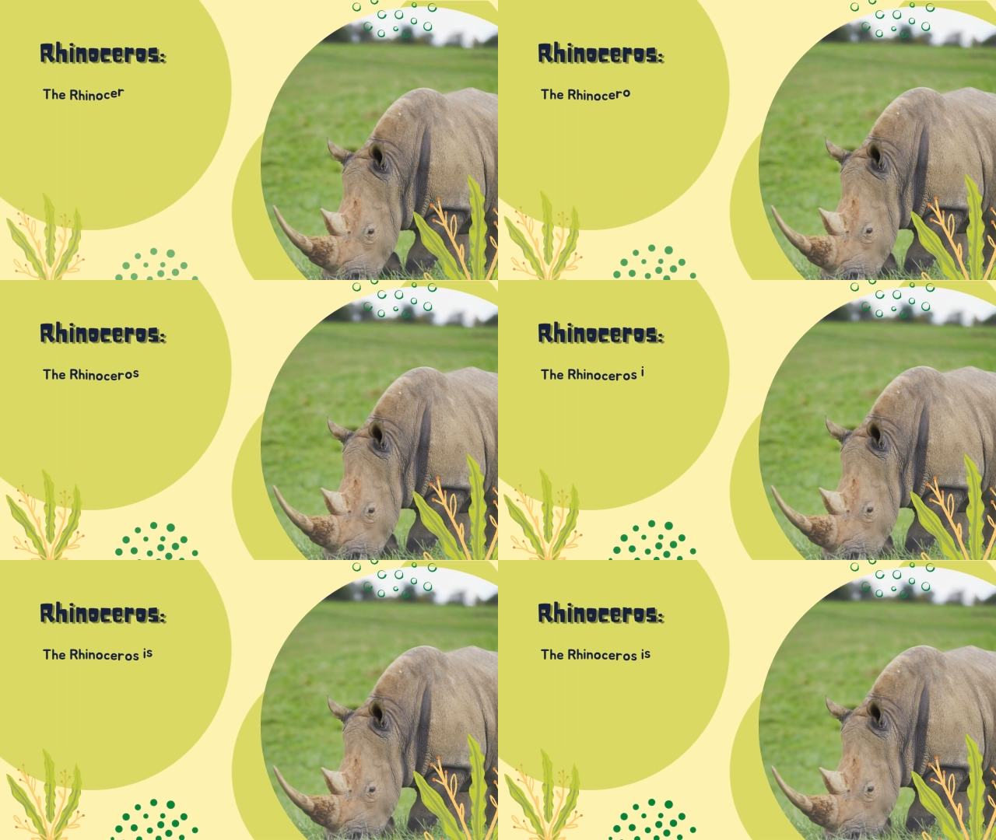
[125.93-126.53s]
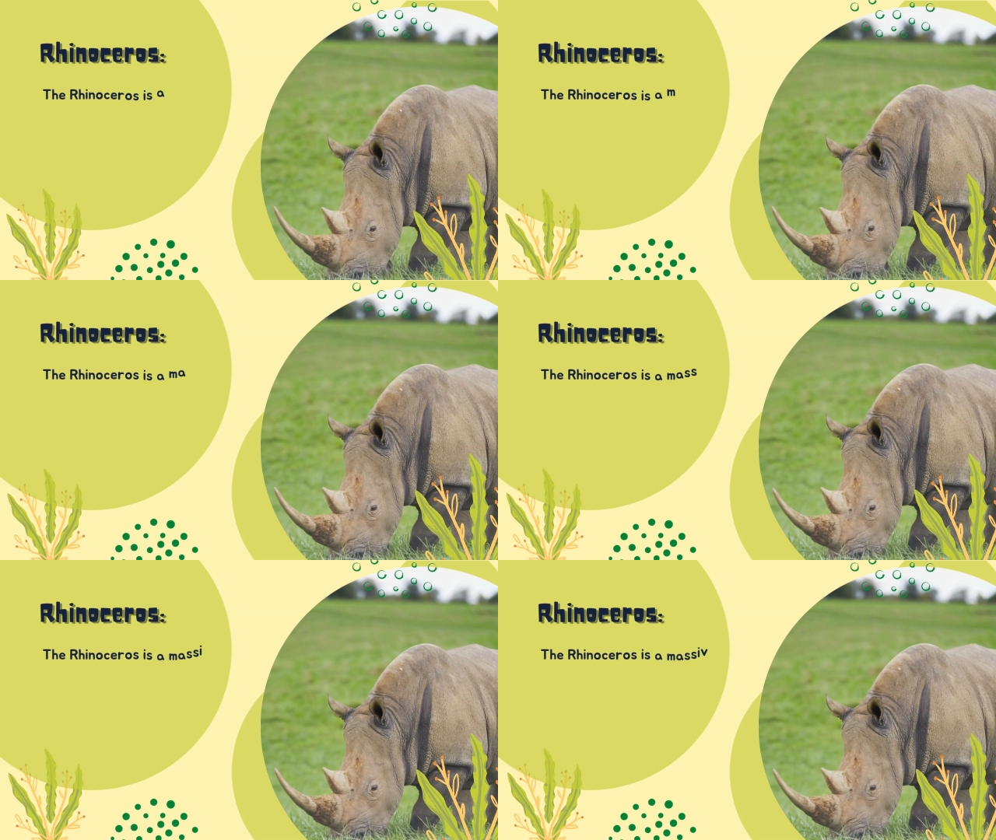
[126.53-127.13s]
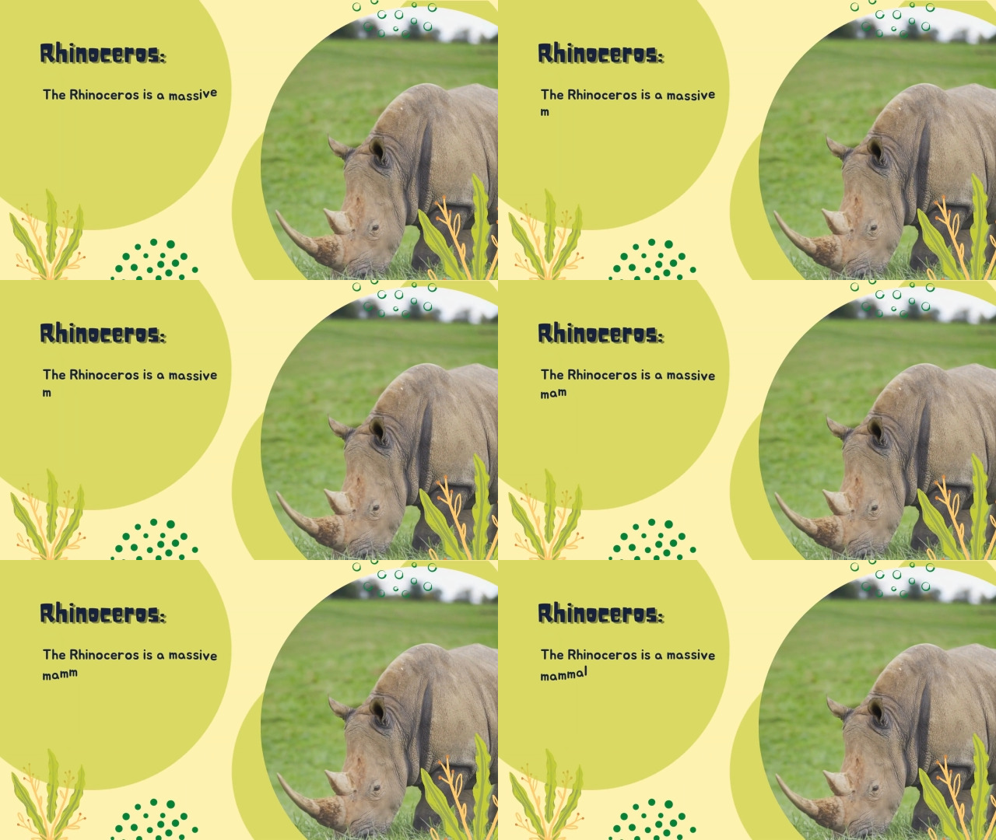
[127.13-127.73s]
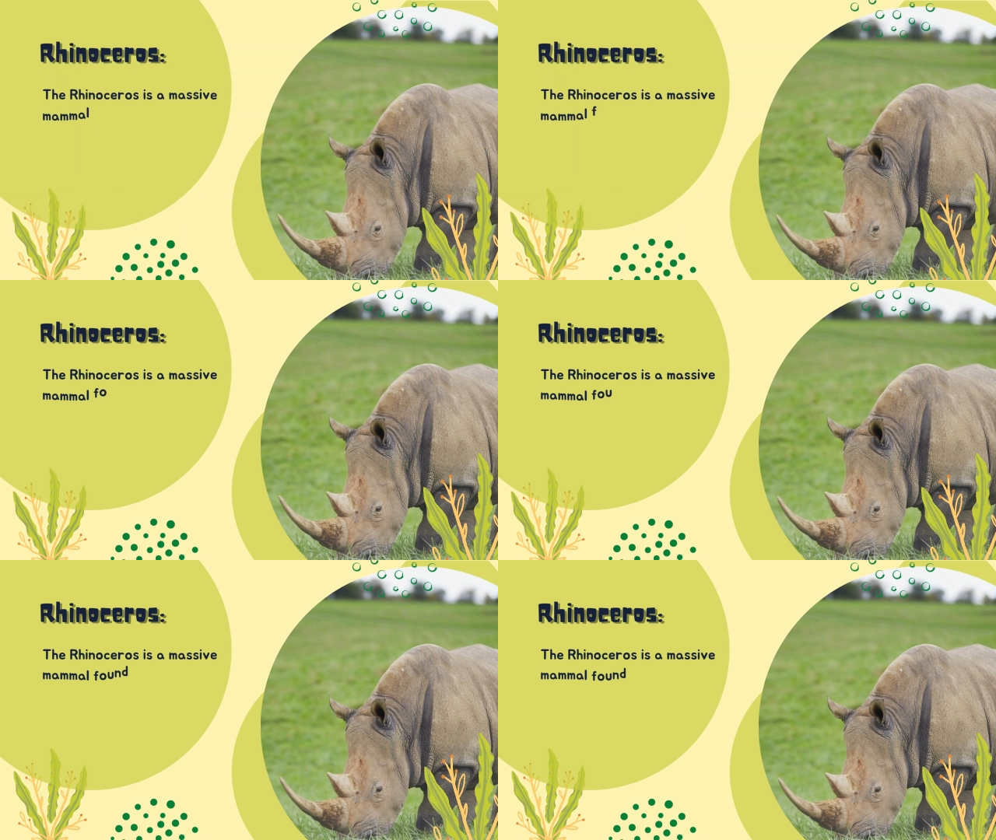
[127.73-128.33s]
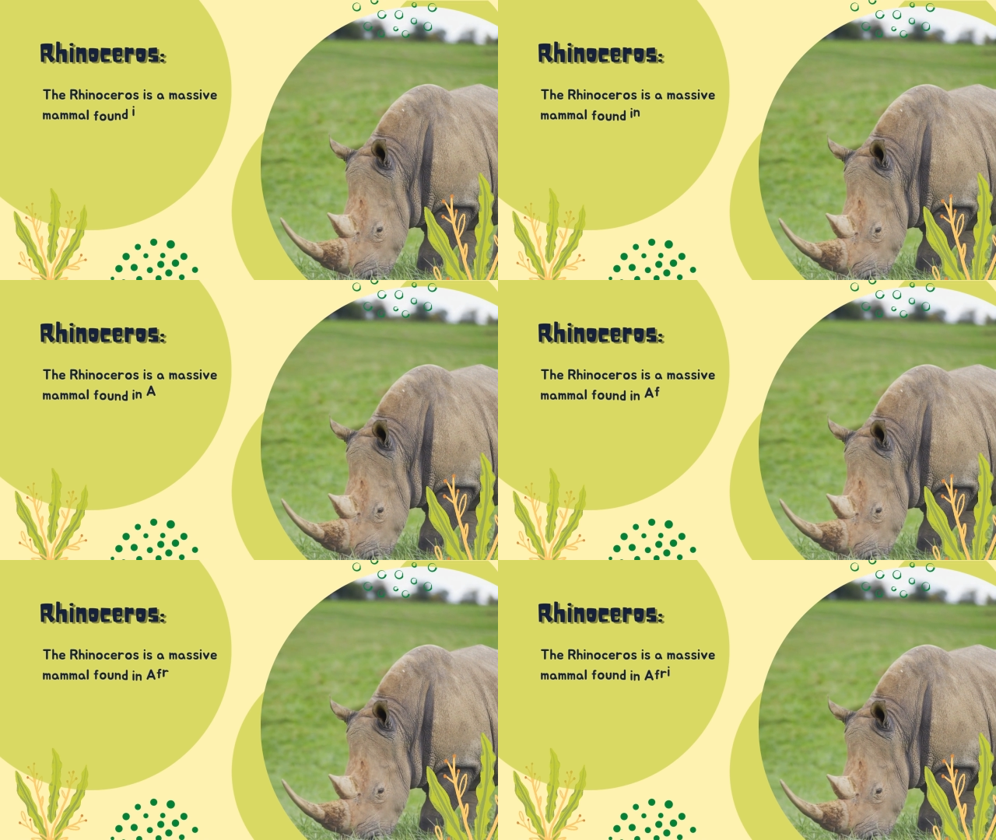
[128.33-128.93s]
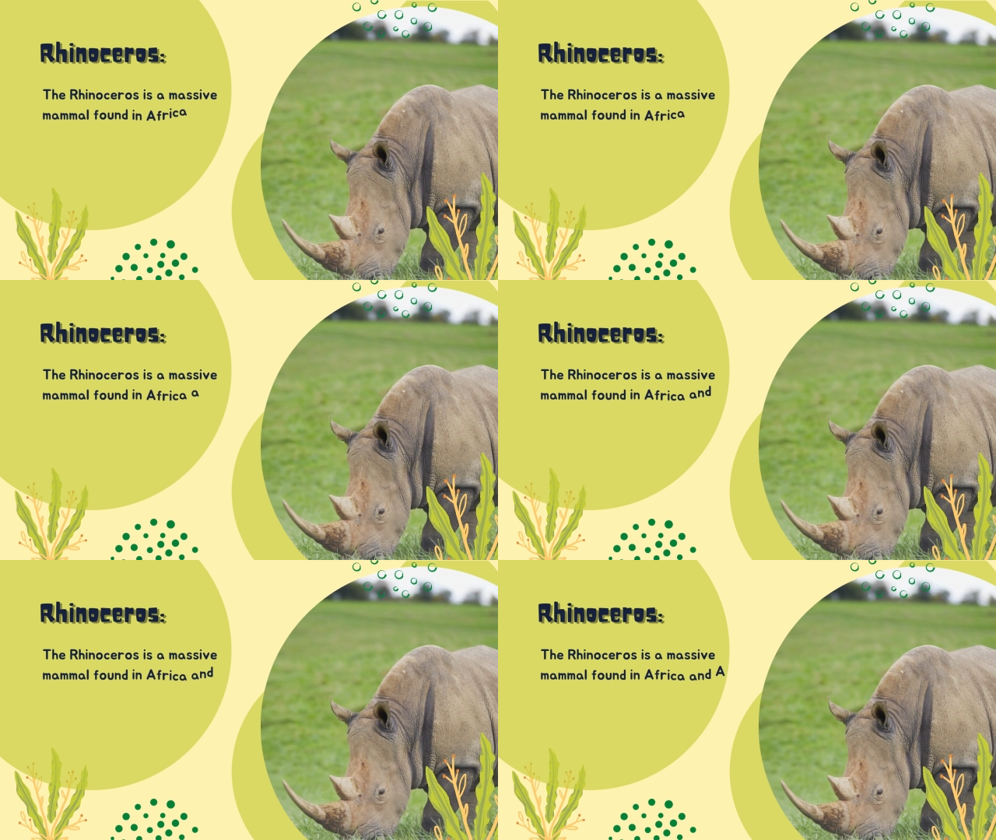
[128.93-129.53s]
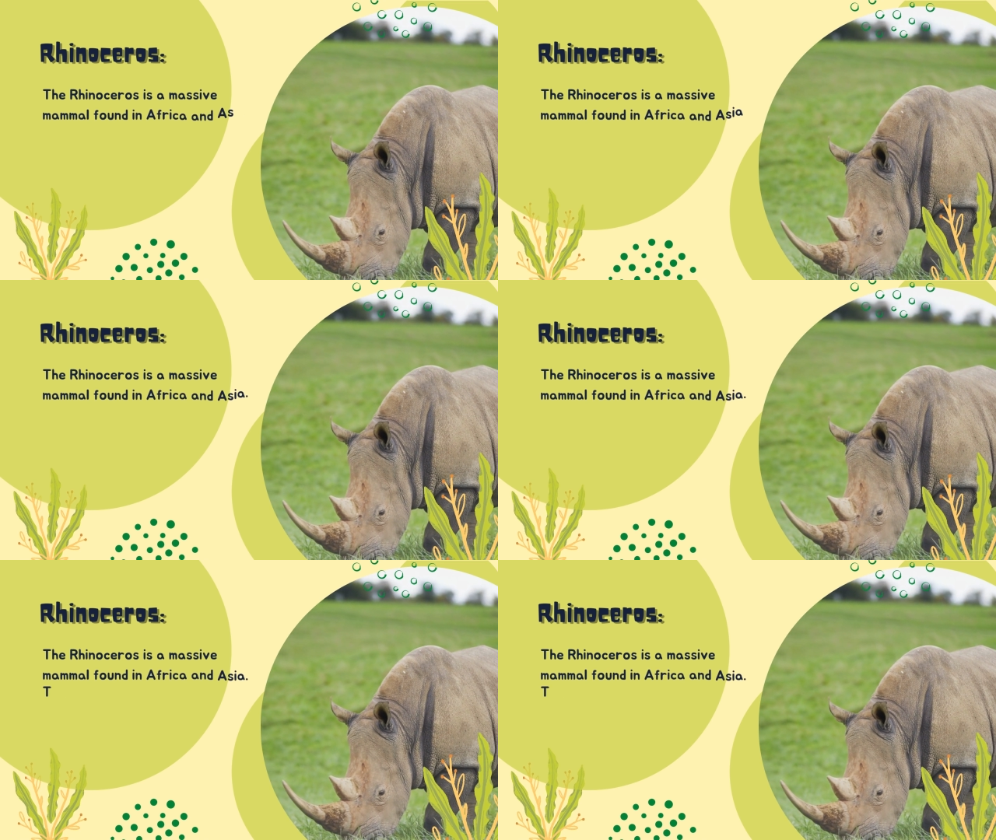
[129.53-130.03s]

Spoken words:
[unreadable: no face in view]